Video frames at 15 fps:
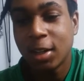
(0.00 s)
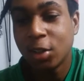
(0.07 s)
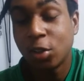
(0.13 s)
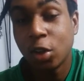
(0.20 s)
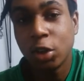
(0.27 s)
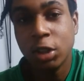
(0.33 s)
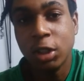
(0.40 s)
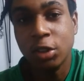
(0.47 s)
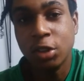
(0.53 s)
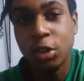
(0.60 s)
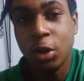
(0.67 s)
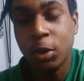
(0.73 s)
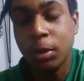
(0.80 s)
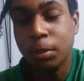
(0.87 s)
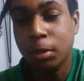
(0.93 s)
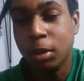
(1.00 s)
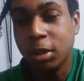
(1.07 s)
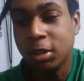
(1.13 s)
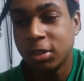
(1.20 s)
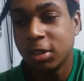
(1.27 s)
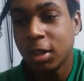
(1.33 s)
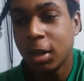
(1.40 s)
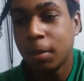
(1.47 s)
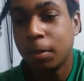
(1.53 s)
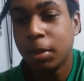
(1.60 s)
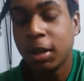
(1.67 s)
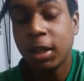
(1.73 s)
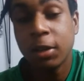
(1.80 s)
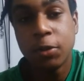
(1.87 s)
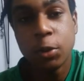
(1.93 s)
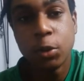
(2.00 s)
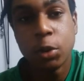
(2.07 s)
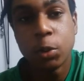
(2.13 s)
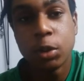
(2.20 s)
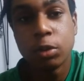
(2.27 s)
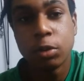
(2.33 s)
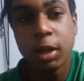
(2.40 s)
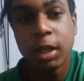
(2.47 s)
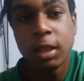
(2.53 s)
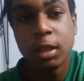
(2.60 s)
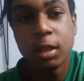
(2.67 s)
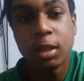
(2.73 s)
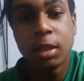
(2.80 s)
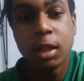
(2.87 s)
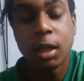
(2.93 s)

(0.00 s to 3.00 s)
That's all you need to know, it burnt. But if you do it right,